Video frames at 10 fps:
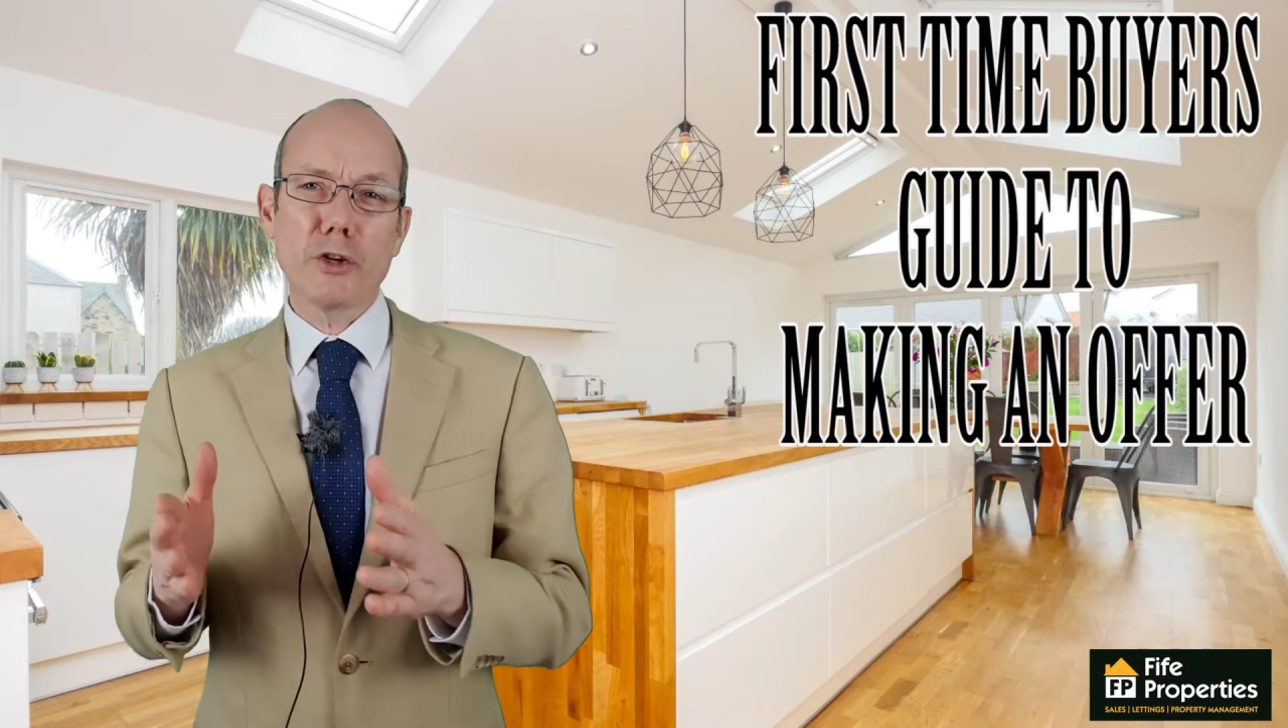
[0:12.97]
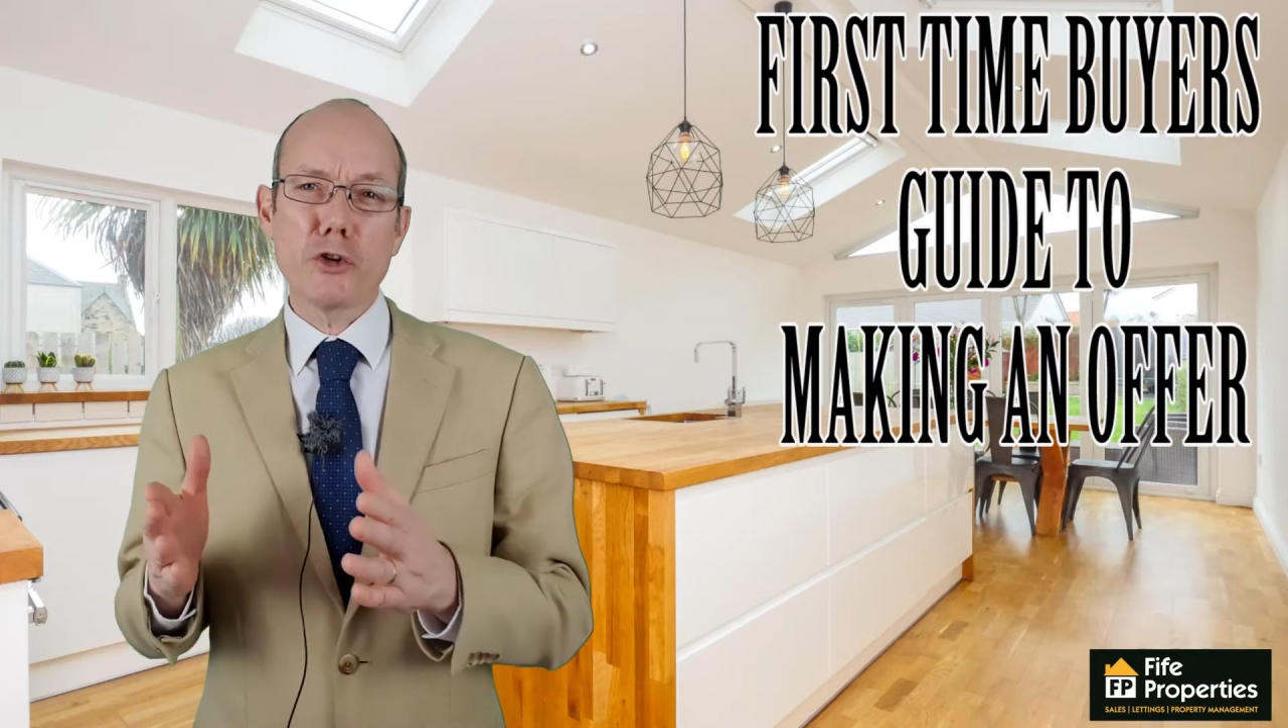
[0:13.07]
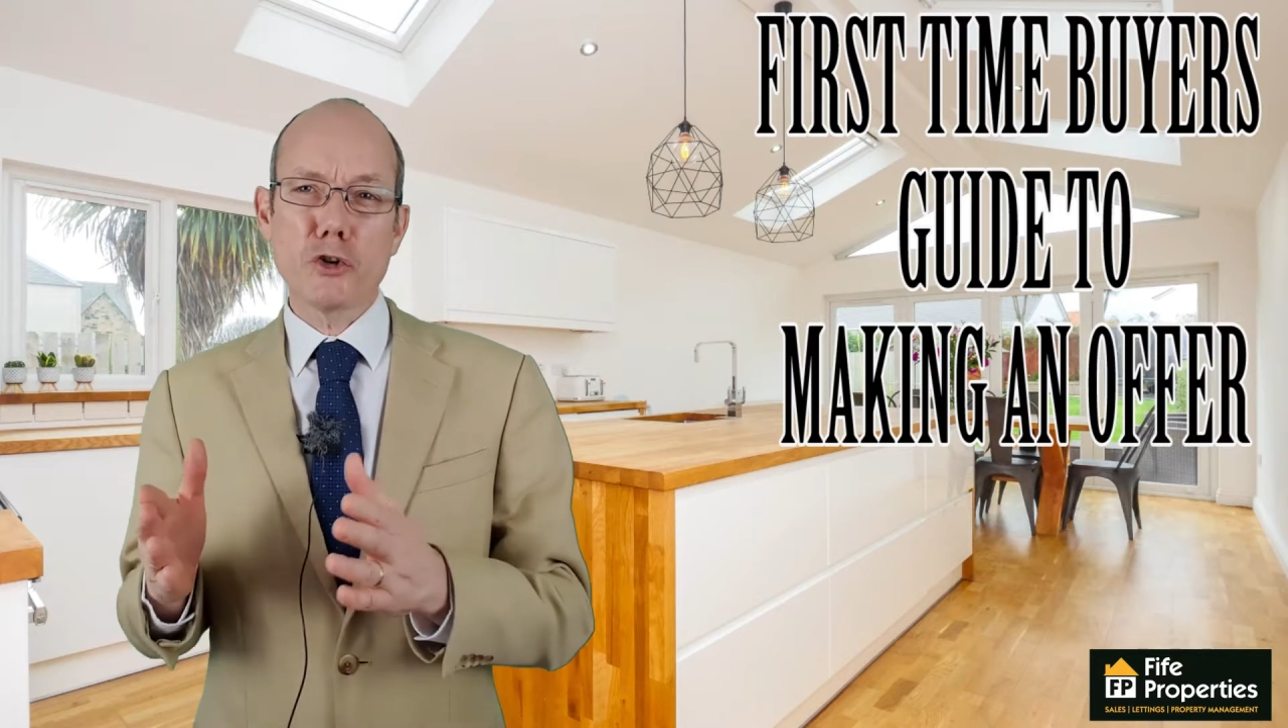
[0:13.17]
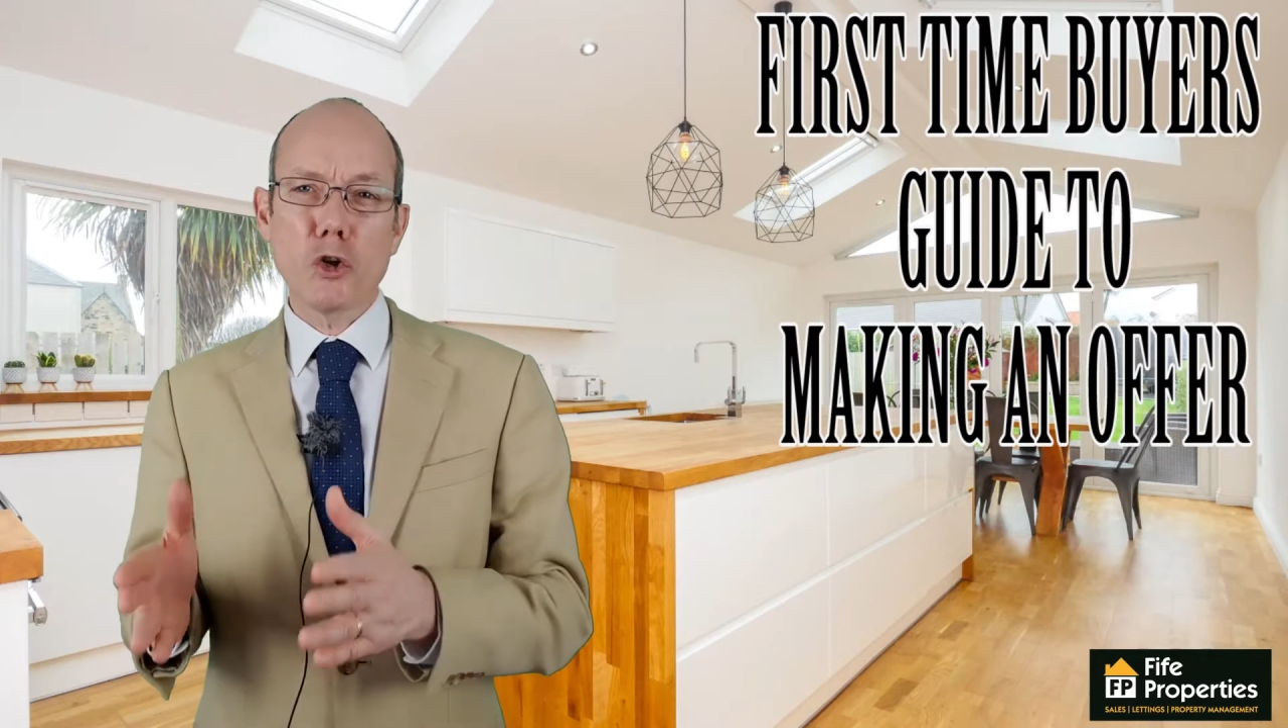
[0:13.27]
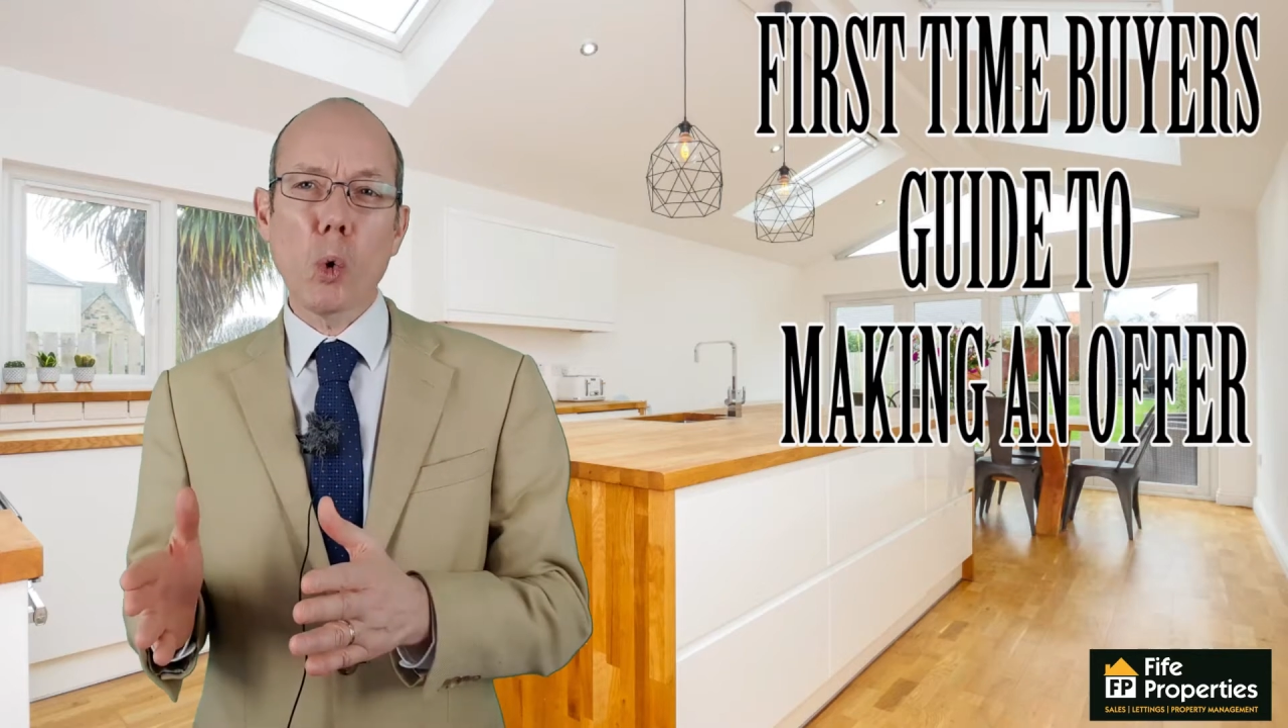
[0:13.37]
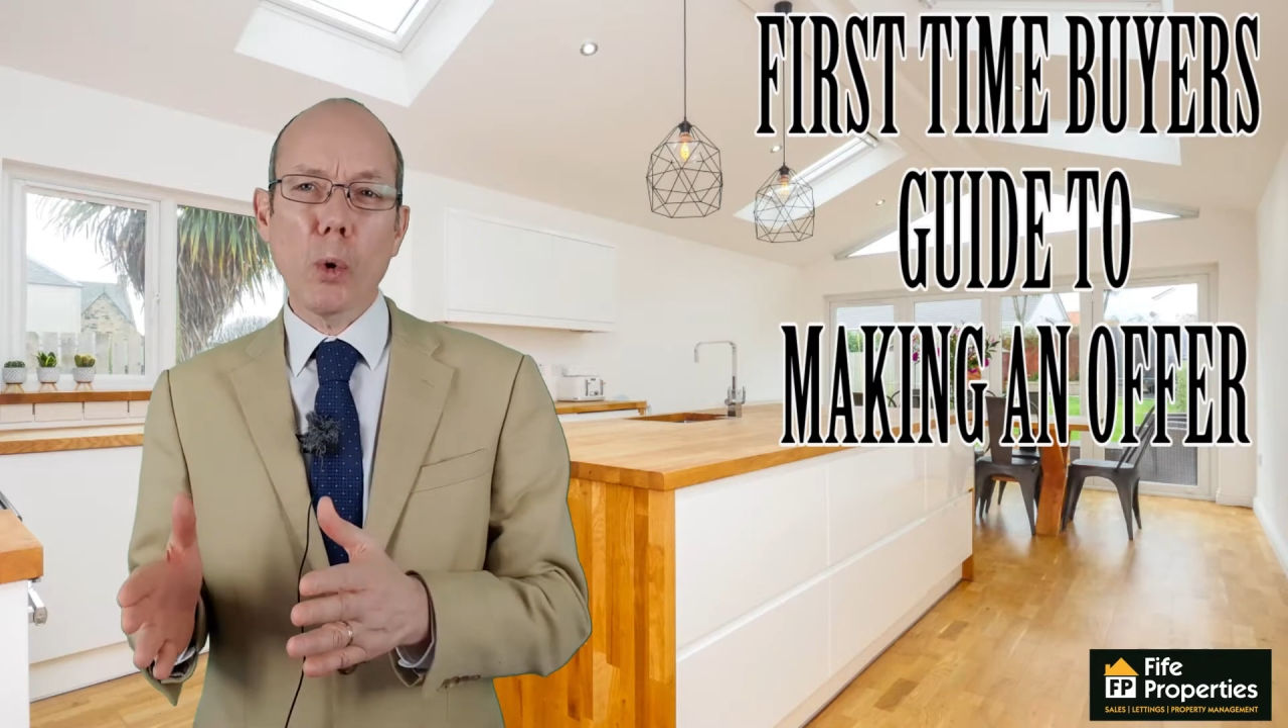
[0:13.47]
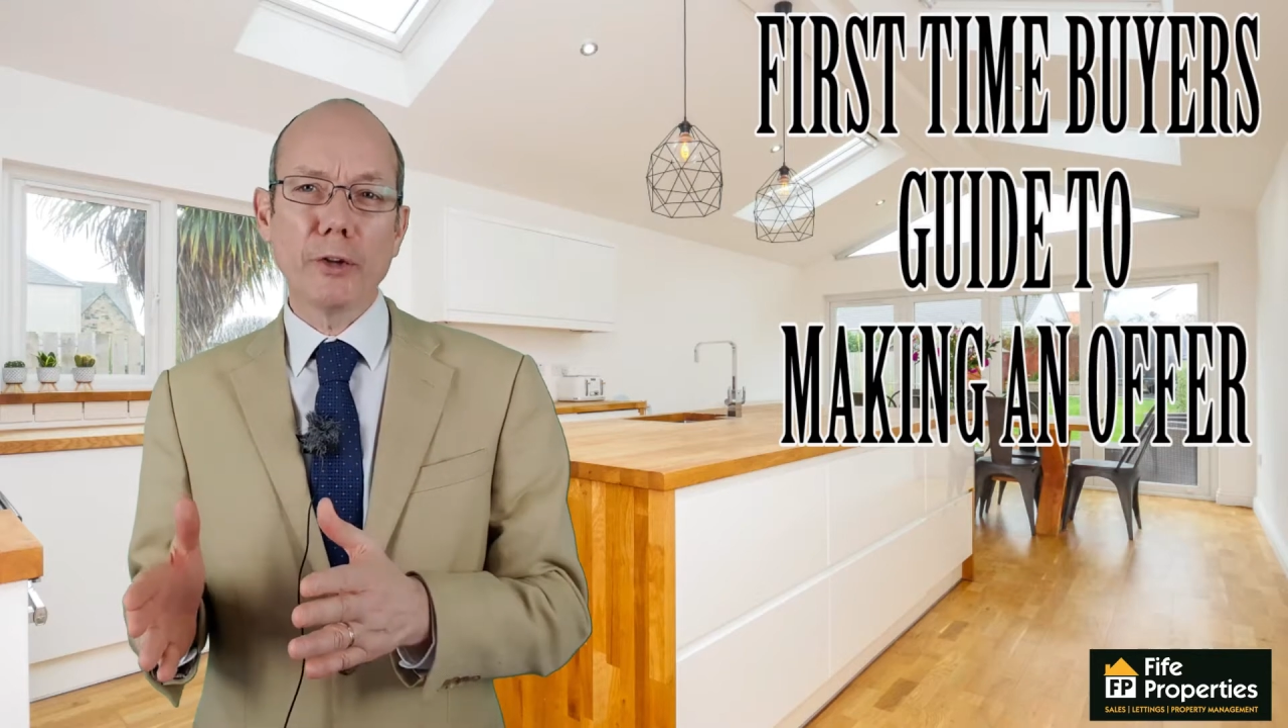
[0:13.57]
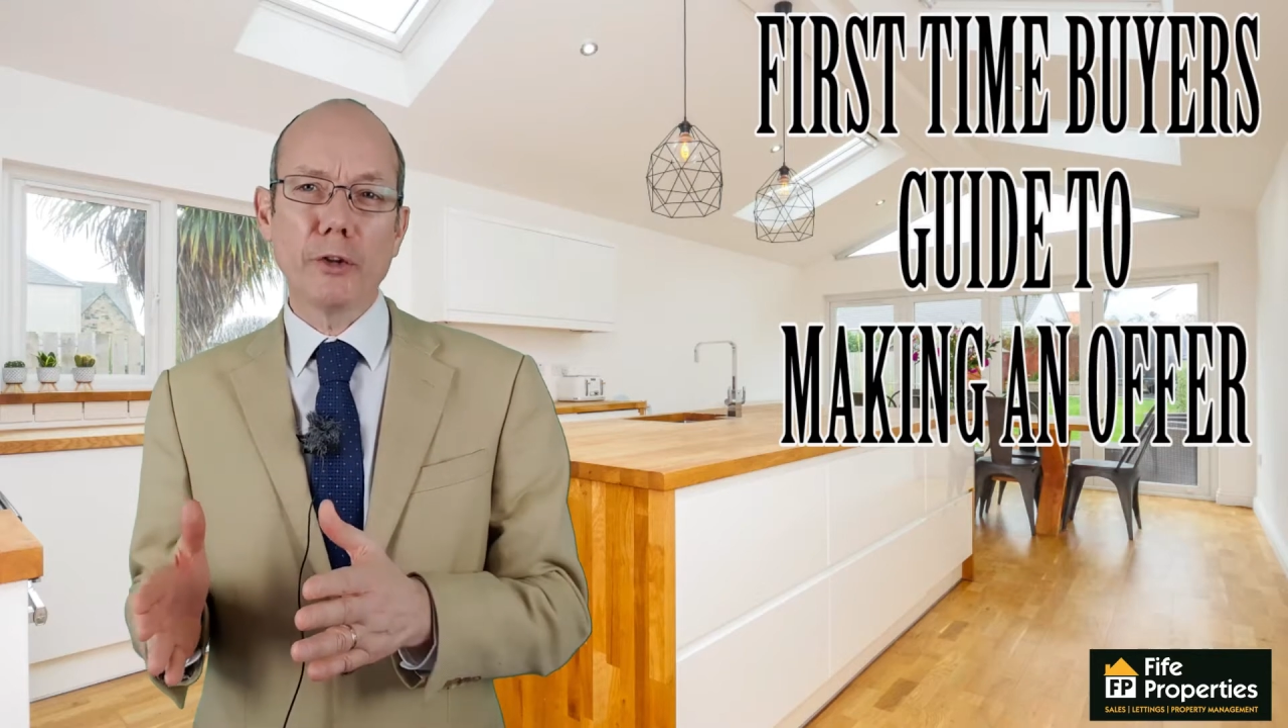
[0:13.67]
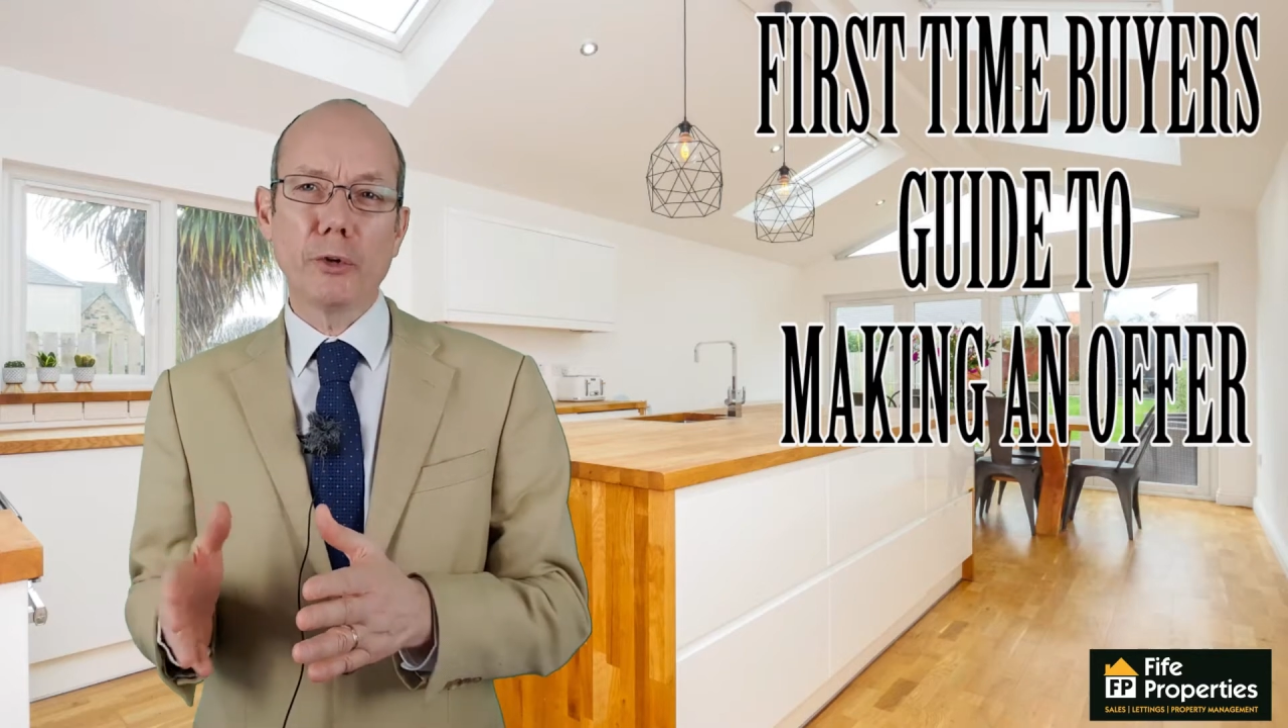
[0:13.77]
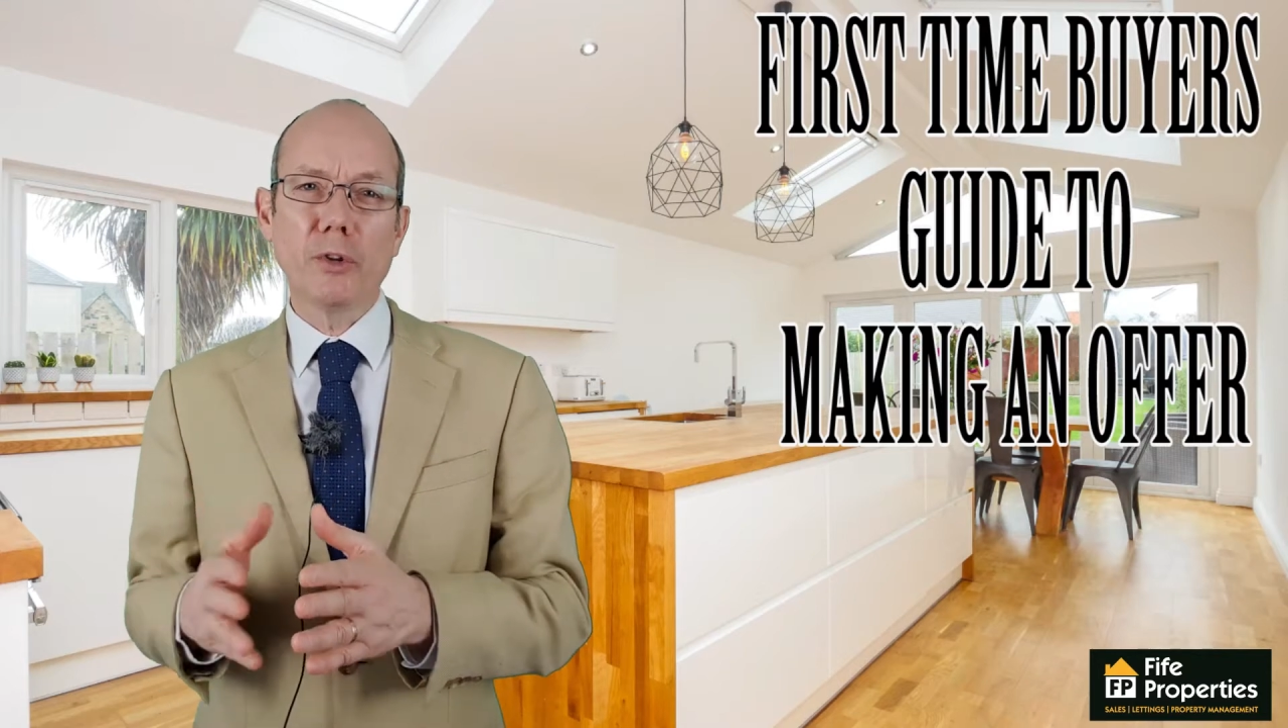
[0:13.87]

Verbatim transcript: should go into